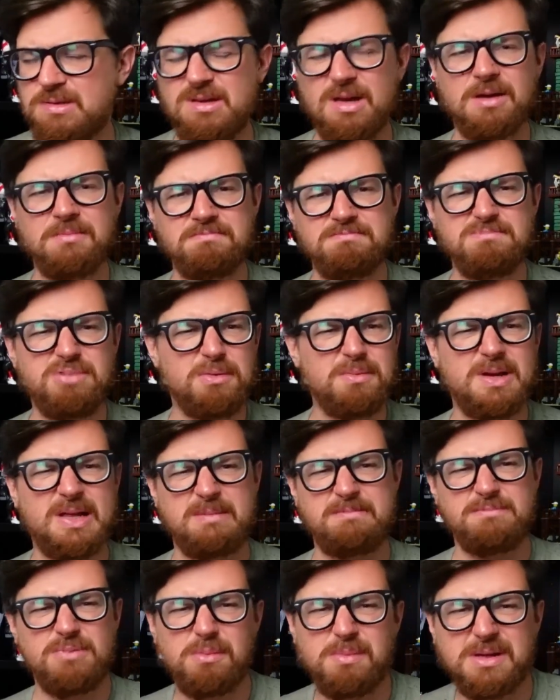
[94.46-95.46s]
you know, probably
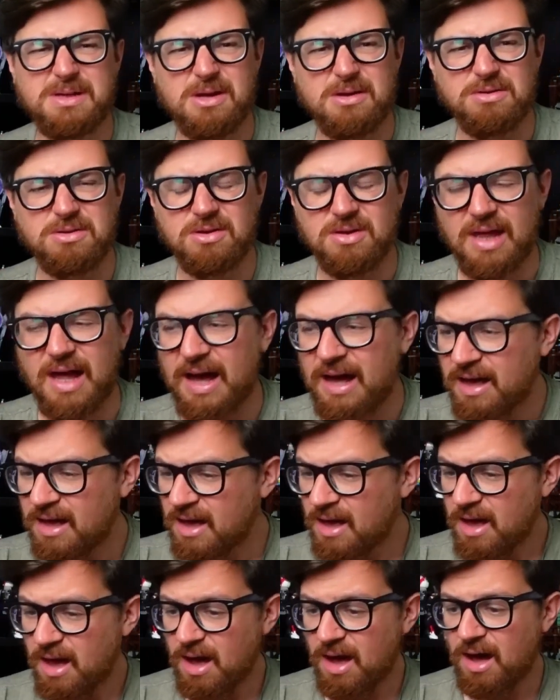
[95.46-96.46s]
don't do that.
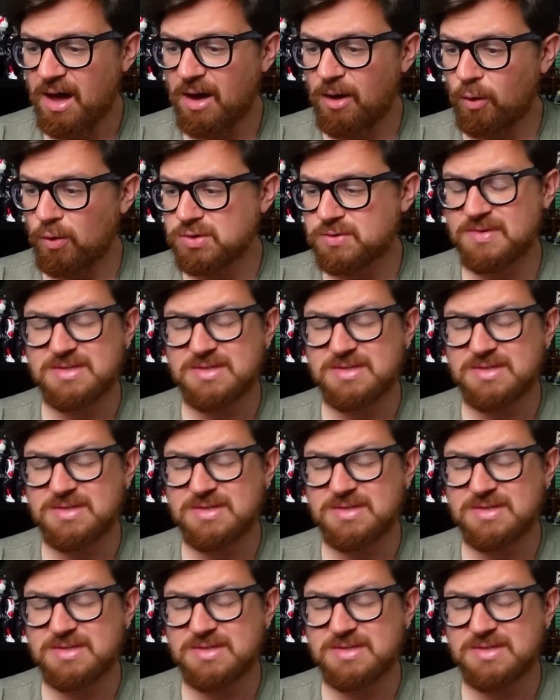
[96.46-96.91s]
Also